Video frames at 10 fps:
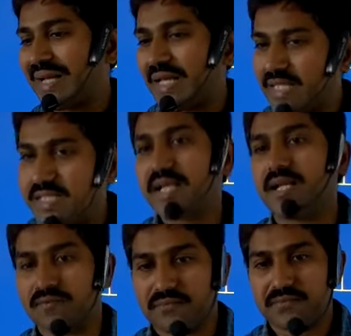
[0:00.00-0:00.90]
By
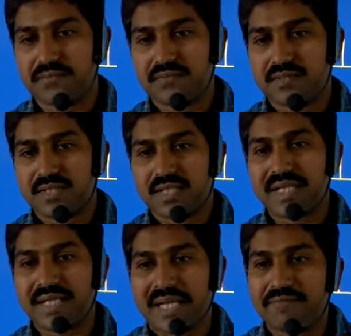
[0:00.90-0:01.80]
itself,
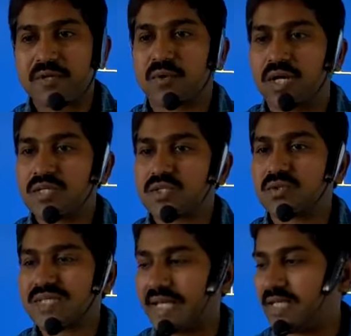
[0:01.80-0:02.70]
it never wants
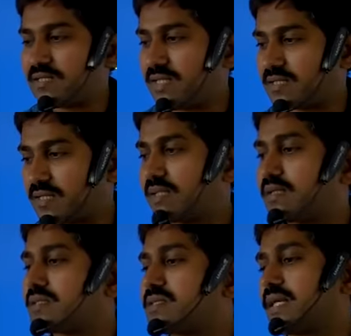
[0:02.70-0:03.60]
to change its
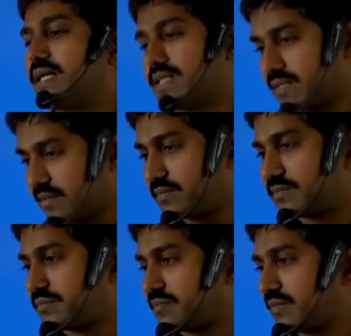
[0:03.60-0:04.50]
state.
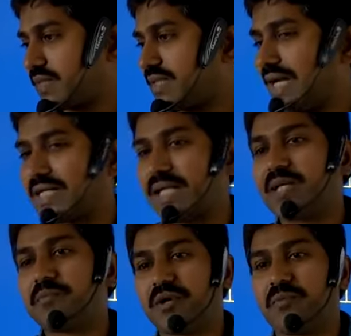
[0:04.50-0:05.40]
That
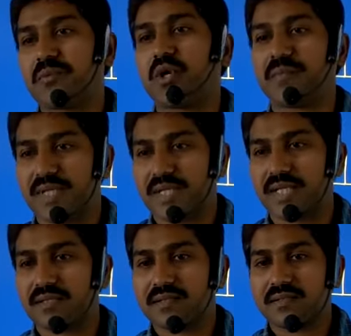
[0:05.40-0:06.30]
type of
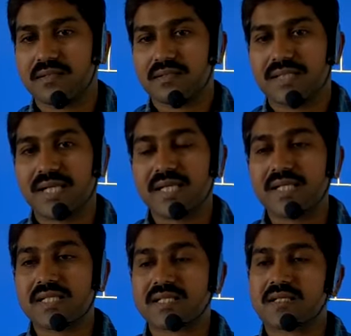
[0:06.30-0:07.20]
property, that
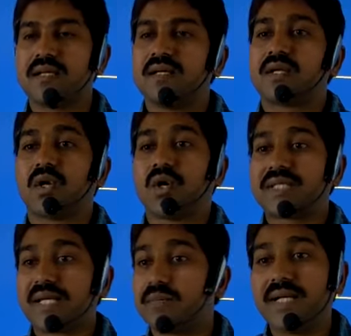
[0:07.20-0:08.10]
is
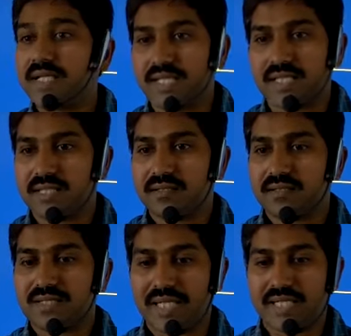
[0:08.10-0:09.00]
not the ability,
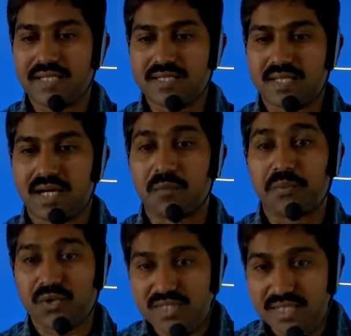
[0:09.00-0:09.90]
that is the
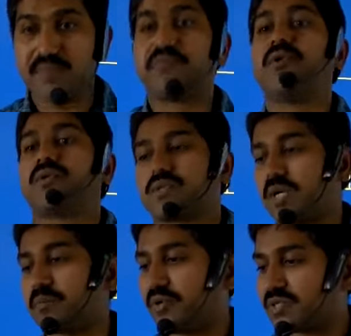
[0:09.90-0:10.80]
opposing
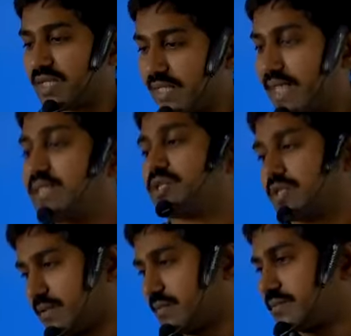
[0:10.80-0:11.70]
force, opposing
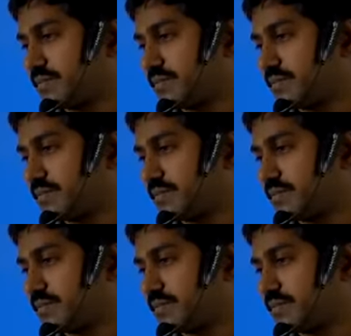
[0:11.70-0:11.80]
nature.